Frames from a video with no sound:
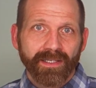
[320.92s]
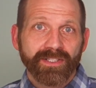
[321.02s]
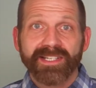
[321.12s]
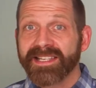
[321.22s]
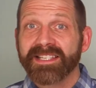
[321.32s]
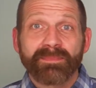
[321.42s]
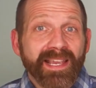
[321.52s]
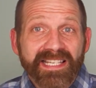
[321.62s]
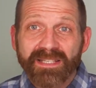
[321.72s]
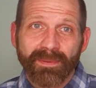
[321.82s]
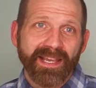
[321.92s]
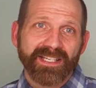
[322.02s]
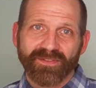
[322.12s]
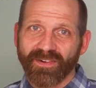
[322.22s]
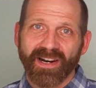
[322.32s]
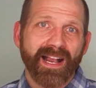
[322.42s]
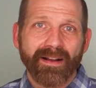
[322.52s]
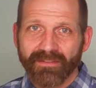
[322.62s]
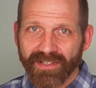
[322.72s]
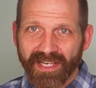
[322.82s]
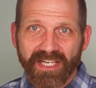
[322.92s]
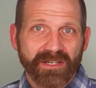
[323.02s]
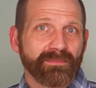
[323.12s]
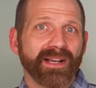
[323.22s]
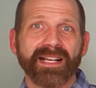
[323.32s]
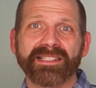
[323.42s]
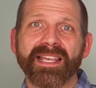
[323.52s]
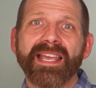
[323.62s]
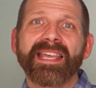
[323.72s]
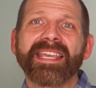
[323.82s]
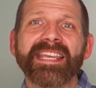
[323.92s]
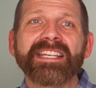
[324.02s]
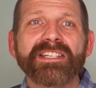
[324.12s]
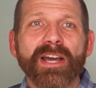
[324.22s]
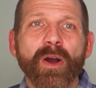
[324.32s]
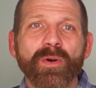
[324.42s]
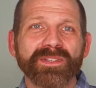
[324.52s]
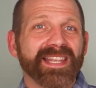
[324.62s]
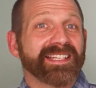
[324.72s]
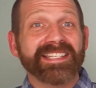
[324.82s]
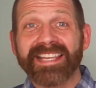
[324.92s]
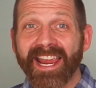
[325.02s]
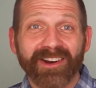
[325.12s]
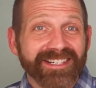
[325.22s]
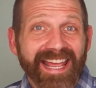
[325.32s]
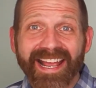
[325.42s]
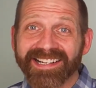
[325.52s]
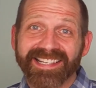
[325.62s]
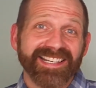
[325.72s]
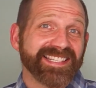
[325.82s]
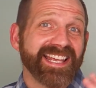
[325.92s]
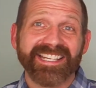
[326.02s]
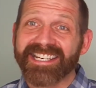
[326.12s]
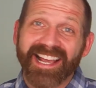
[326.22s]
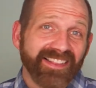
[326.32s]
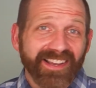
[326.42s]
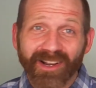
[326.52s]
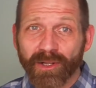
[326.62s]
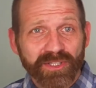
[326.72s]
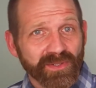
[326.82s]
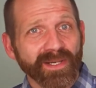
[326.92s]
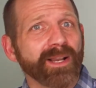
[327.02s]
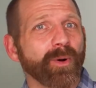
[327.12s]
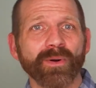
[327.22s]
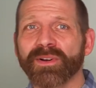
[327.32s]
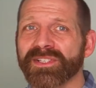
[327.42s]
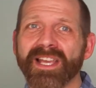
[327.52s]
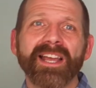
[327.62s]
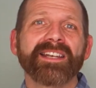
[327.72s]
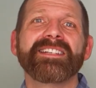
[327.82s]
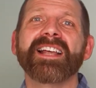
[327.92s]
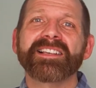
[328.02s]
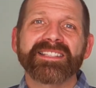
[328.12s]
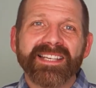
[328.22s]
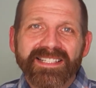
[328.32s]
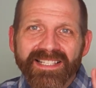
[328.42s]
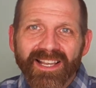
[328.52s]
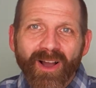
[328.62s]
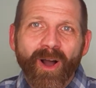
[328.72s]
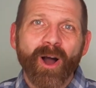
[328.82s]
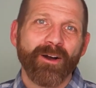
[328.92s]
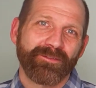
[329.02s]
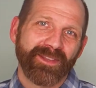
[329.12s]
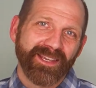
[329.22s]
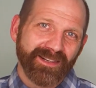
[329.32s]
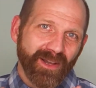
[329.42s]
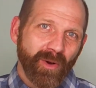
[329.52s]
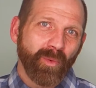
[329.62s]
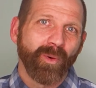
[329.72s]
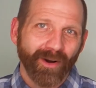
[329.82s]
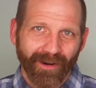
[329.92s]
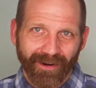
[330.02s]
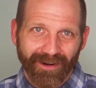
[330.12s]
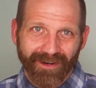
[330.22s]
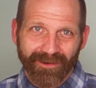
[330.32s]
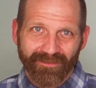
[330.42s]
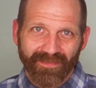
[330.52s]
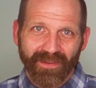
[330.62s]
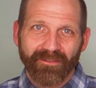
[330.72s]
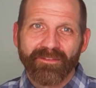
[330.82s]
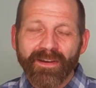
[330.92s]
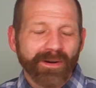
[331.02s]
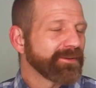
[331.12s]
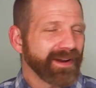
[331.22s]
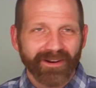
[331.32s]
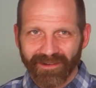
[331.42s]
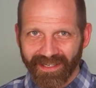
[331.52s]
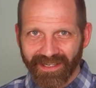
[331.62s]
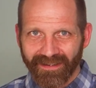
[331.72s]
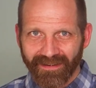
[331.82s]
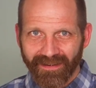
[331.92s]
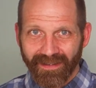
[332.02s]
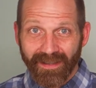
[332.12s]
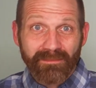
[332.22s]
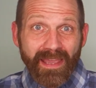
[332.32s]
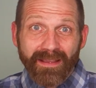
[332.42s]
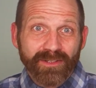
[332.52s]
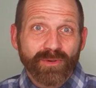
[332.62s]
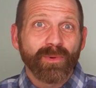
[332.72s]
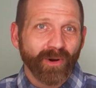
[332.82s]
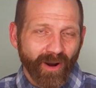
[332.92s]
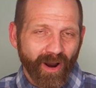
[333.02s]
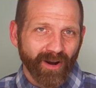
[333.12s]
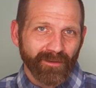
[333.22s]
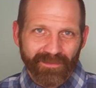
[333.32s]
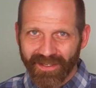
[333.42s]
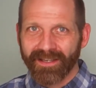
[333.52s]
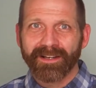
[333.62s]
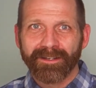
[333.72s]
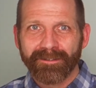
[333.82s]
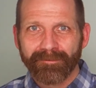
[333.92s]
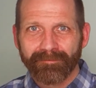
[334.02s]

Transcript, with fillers: Jesus makes space for a conversation because he knows that scare tactics and yelling on street corners doesn't often work. Very rarely. It may do more harm than good.